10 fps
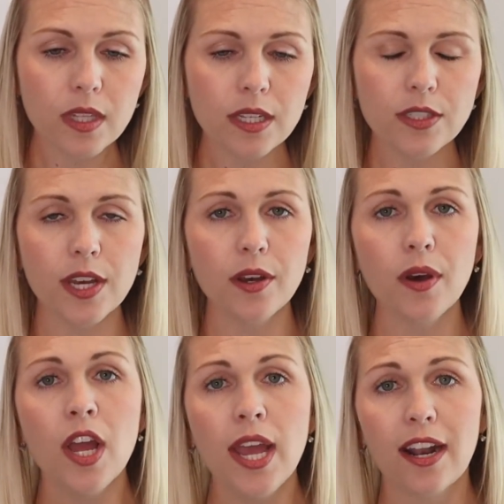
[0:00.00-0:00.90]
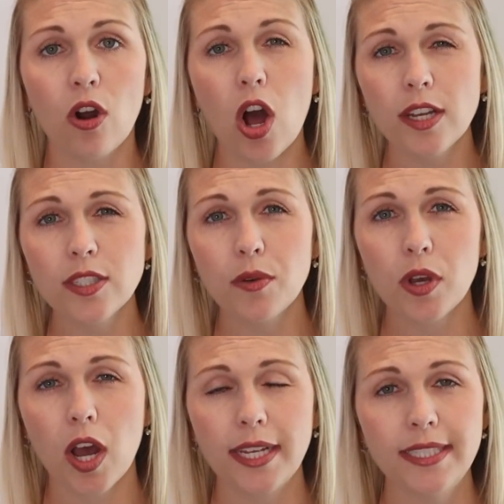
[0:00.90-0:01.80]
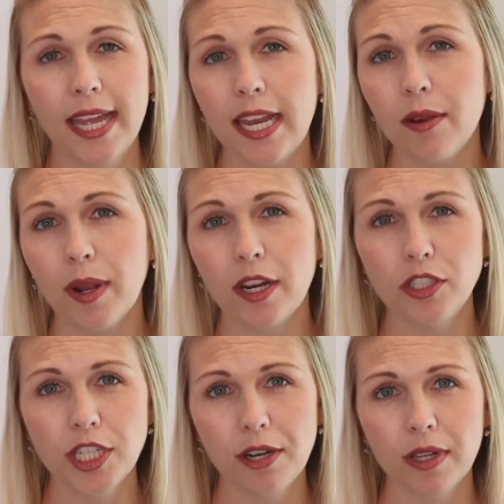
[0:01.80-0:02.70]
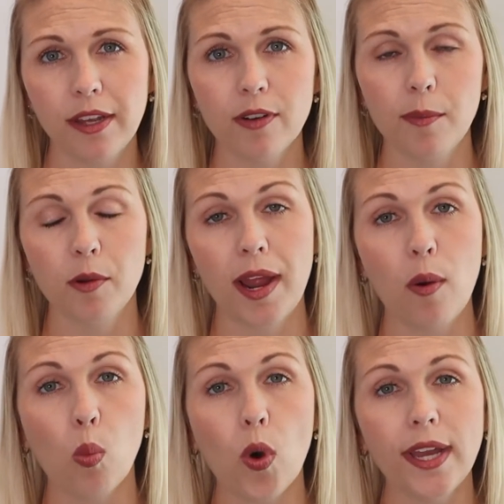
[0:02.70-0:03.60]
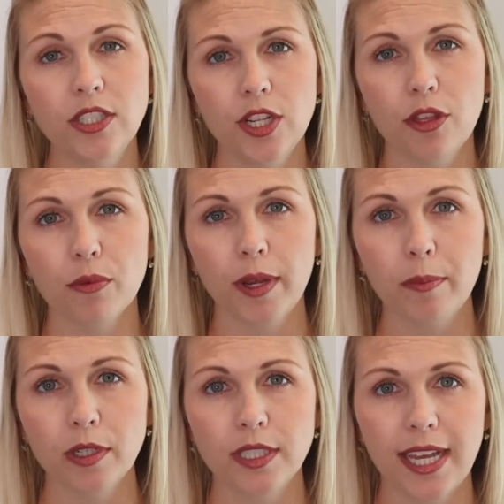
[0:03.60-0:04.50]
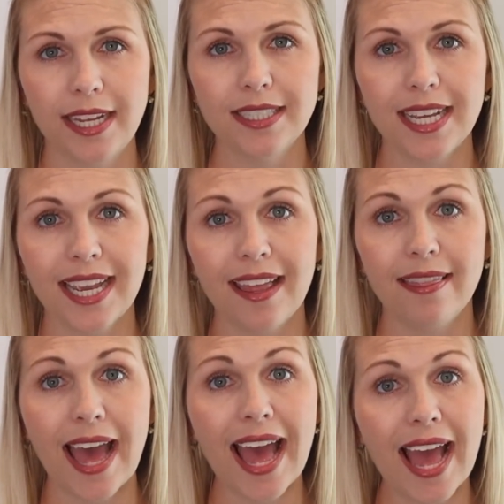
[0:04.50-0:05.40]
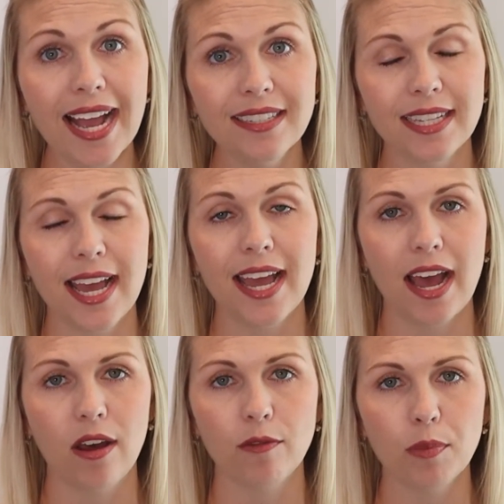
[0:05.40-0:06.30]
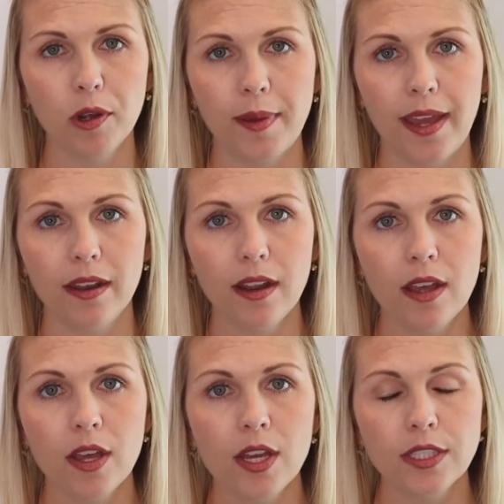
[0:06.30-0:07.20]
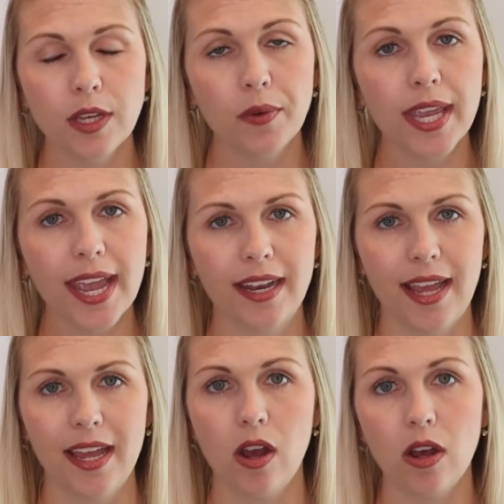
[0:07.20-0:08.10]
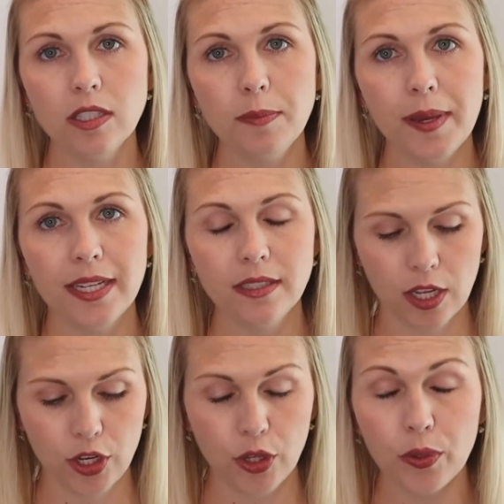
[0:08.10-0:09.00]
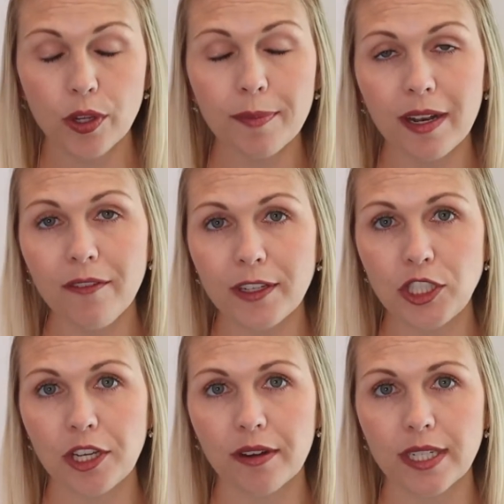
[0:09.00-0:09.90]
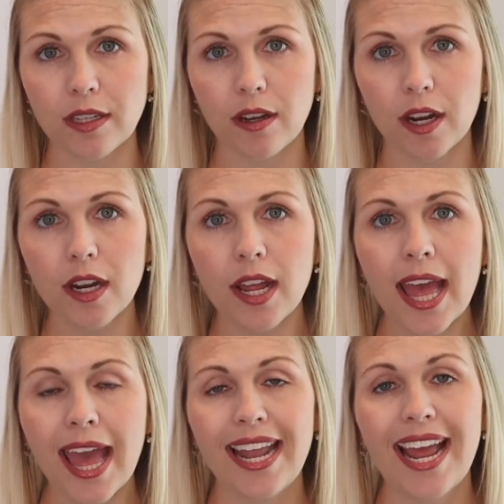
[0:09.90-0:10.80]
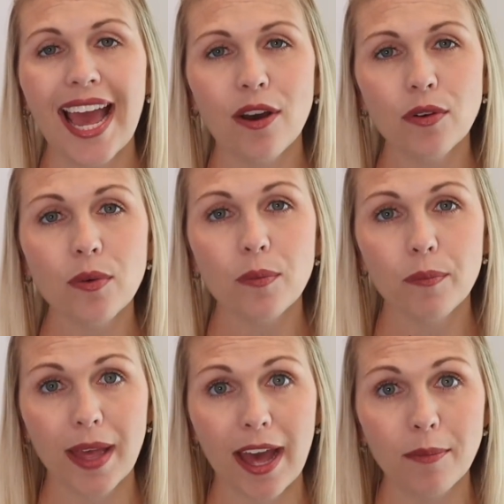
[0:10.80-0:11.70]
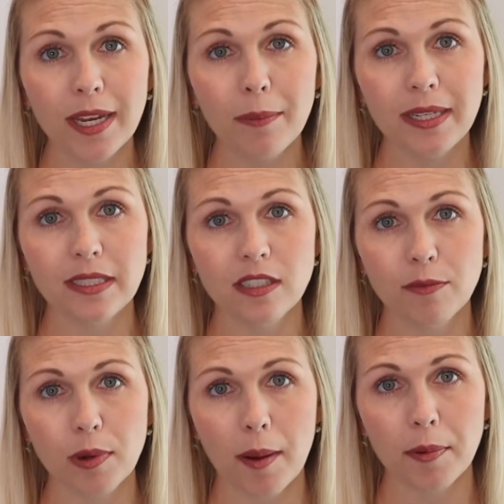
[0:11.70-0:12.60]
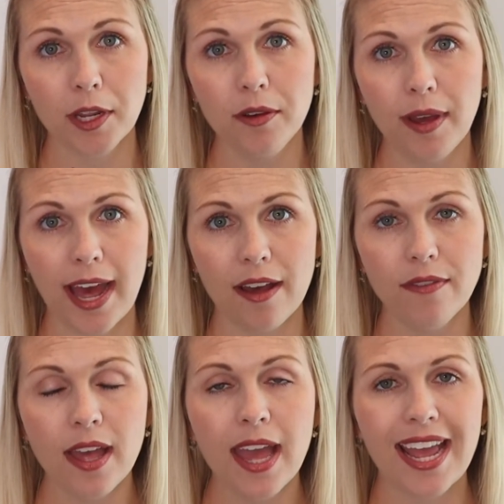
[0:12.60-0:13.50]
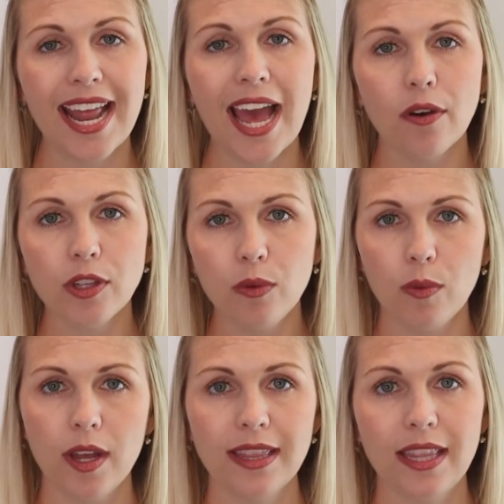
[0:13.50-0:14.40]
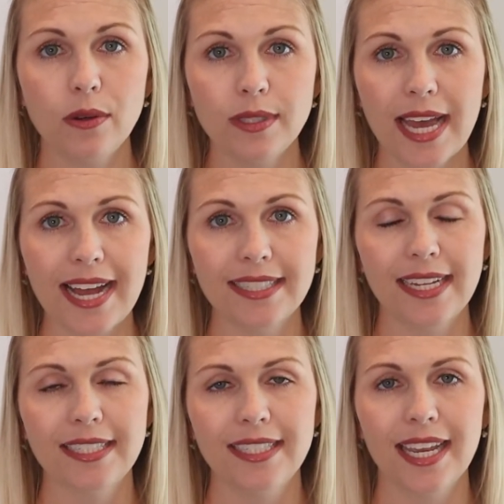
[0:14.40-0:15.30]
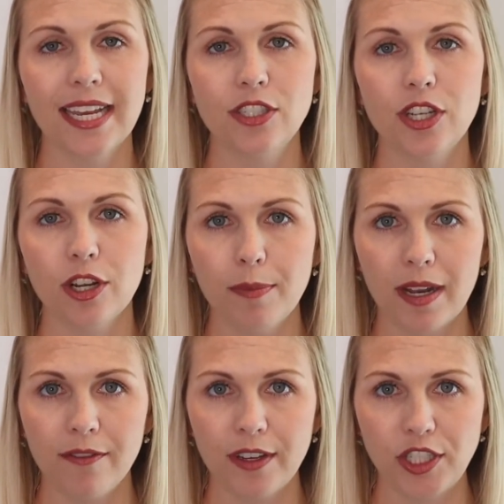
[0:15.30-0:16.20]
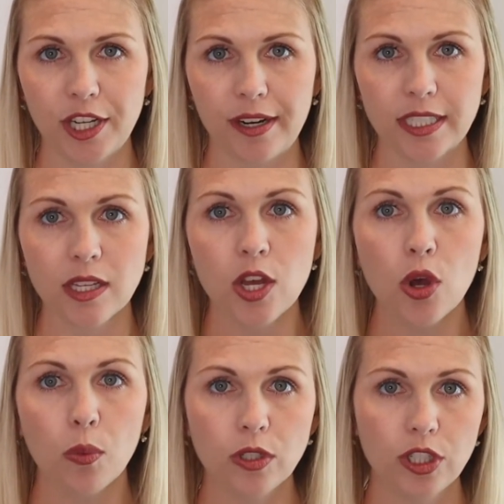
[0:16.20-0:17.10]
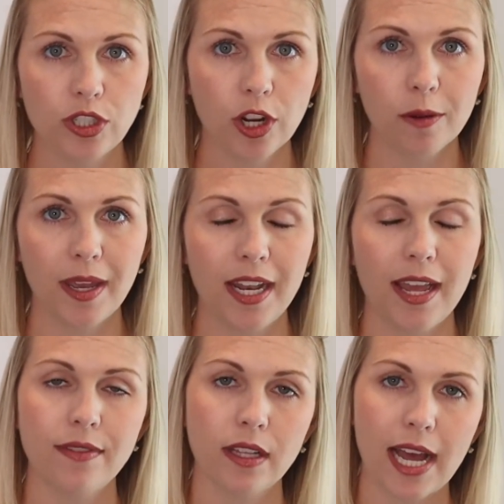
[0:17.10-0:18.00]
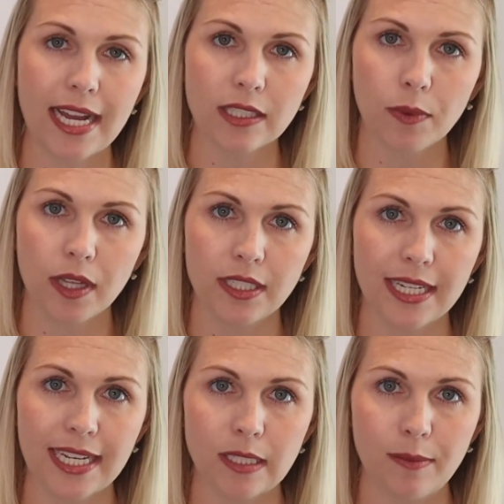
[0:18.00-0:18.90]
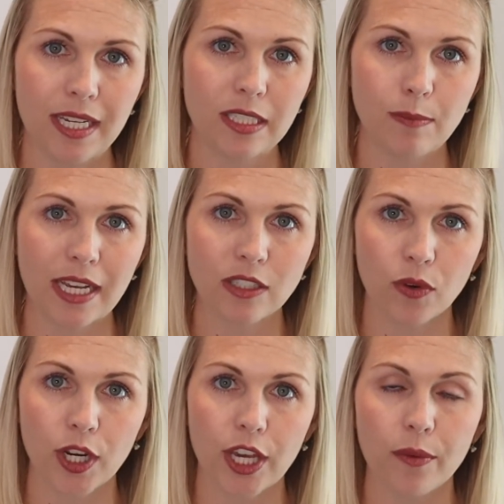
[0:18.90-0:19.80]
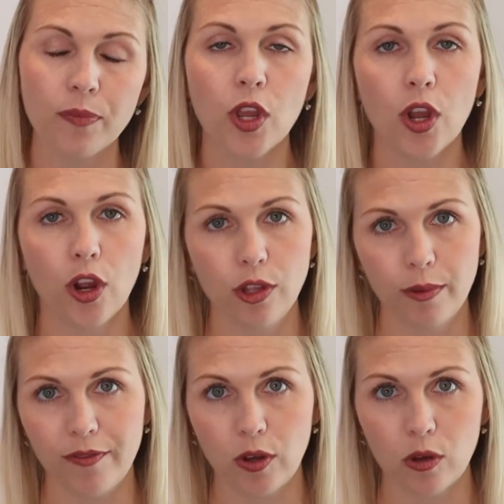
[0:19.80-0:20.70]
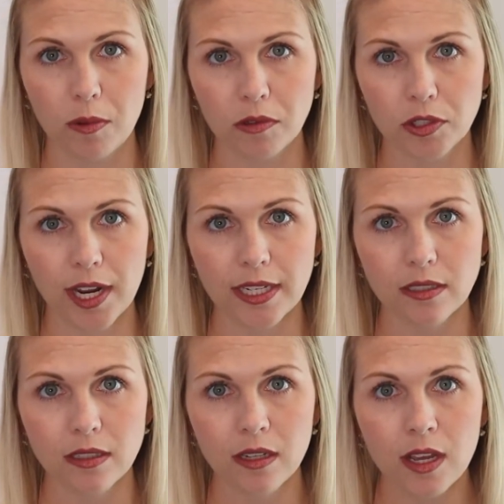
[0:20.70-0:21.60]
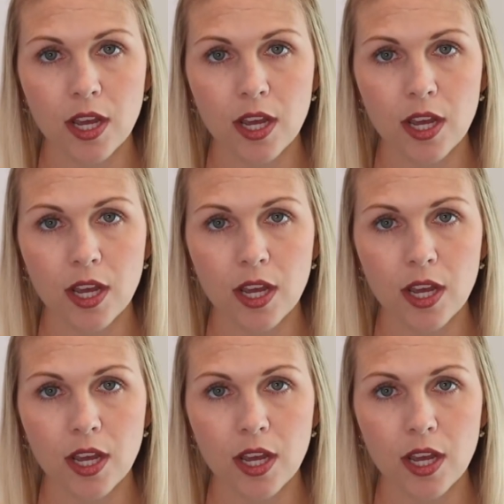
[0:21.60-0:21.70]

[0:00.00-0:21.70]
So it'll also cost anywhere generally from around 1% to 3% to get that asset out of probate. So again, it all depends on who your beneficiaries are and how many pieces of property you have and how you want those assets to get to your beneficiaries will determine if the last will and testament is best for you or the revocable trust.